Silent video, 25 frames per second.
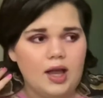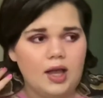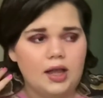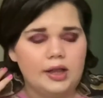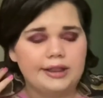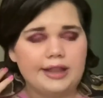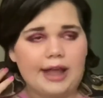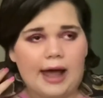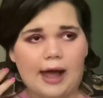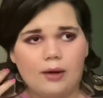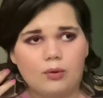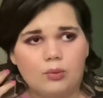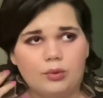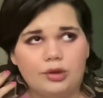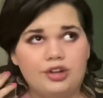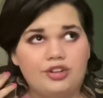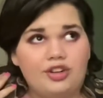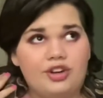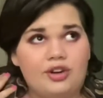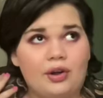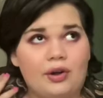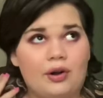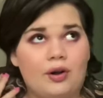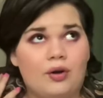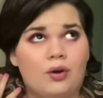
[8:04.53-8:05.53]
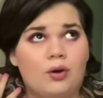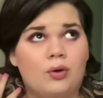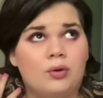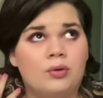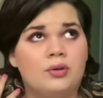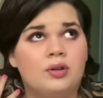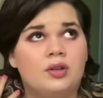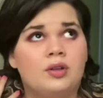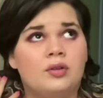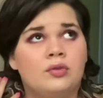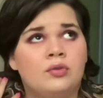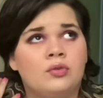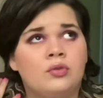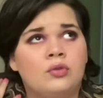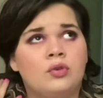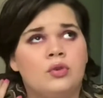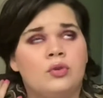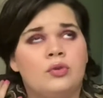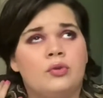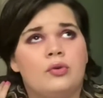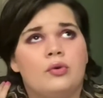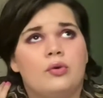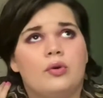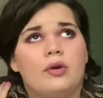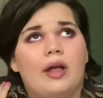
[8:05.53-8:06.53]
that would go
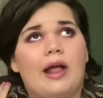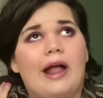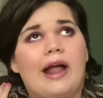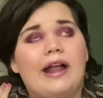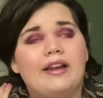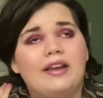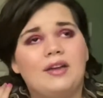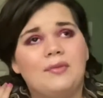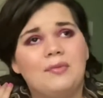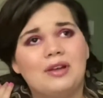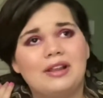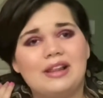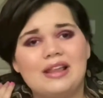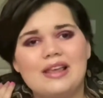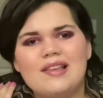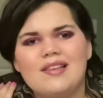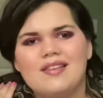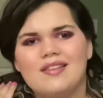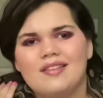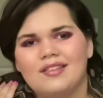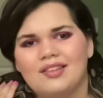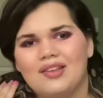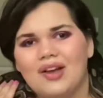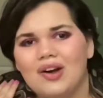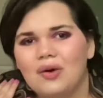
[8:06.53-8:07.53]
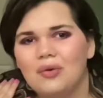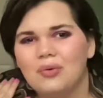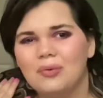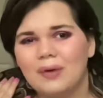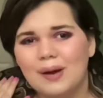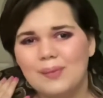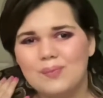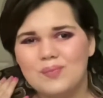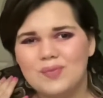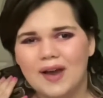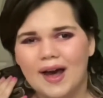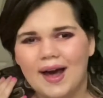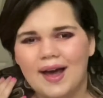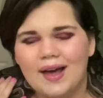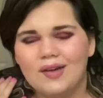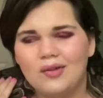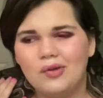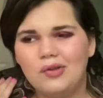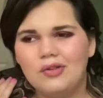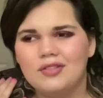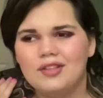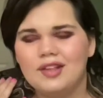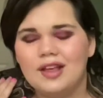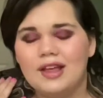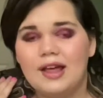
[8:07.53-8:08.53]
to any really slow reptiles,